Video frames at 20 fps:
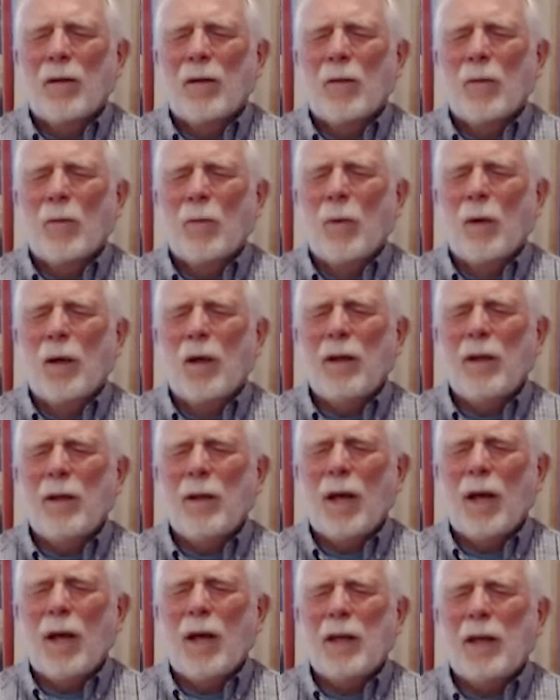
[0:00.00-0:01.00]
When
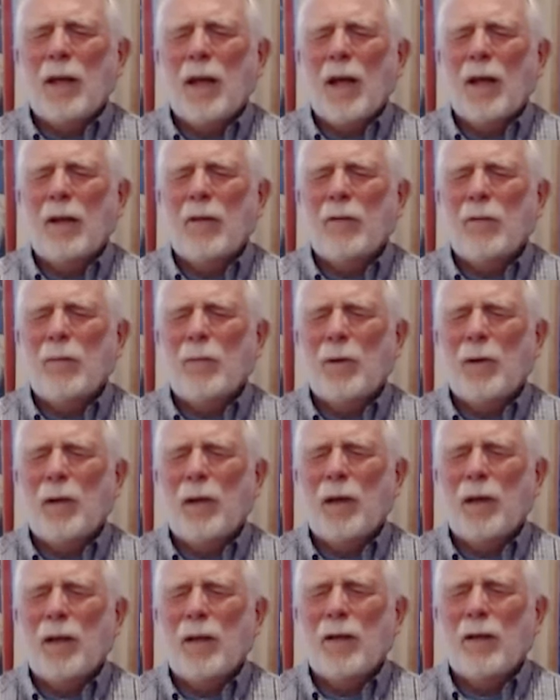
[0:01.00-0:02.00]
I
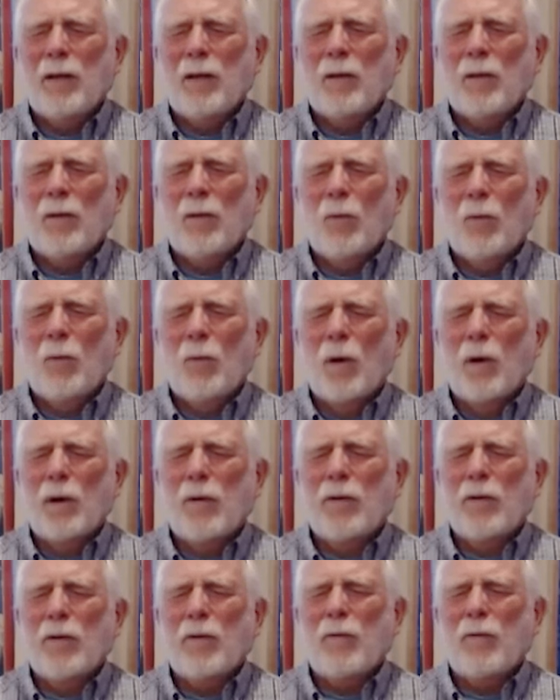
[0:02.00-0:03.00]
contemplate
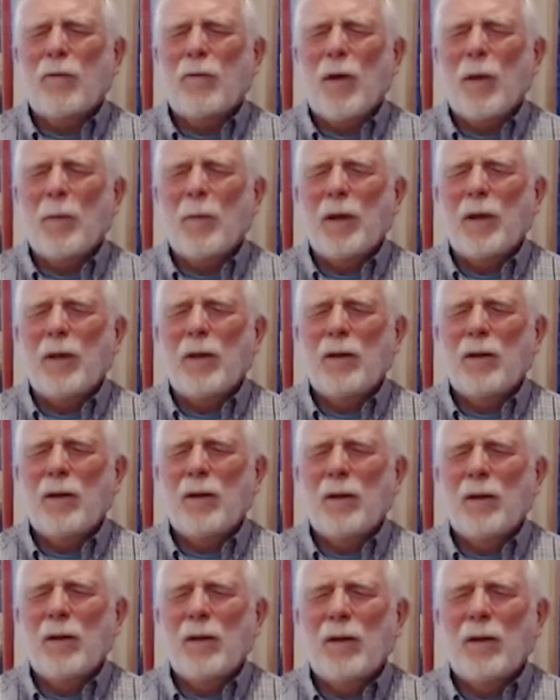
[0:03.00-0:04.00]
what the feminine
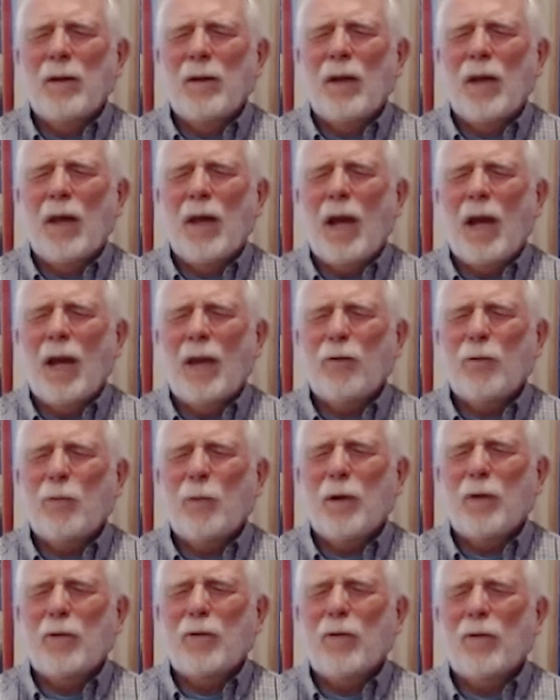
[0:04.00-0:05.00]

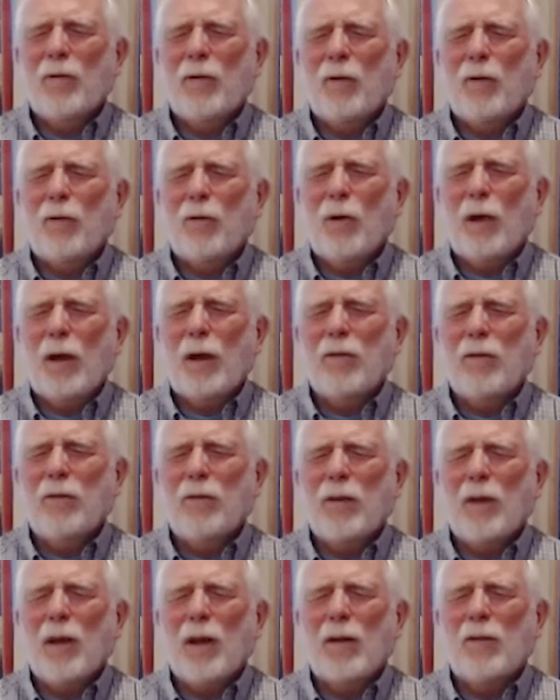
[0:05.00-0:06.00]
aspects of the
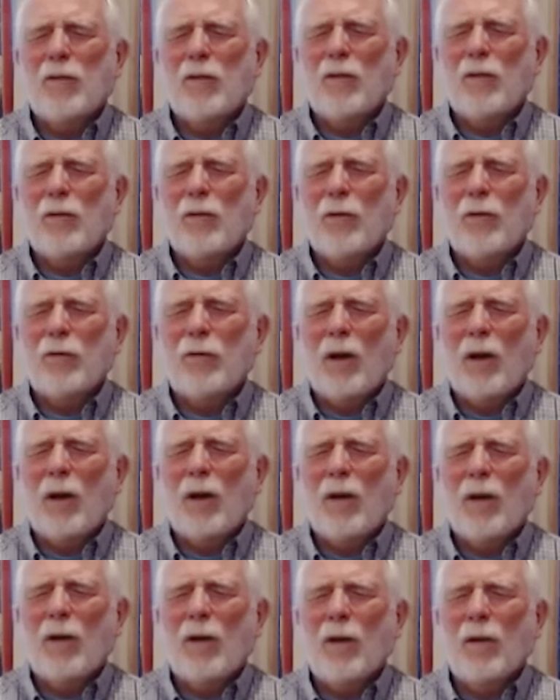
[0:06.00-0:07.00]
Christ consciousness
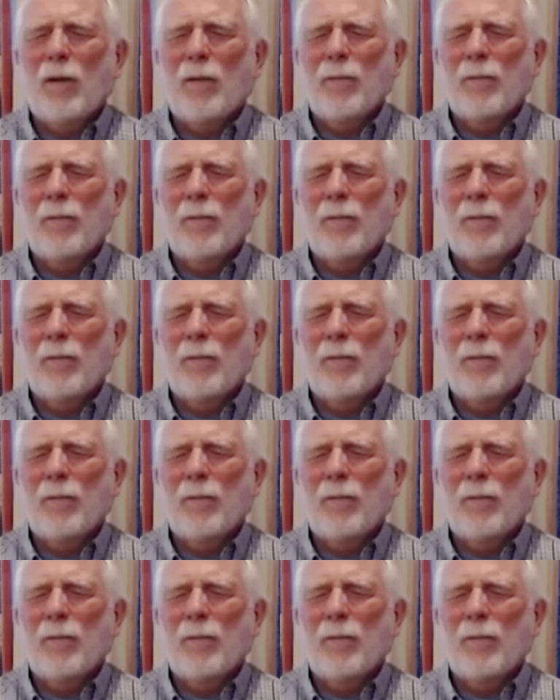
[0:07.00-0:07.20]
are,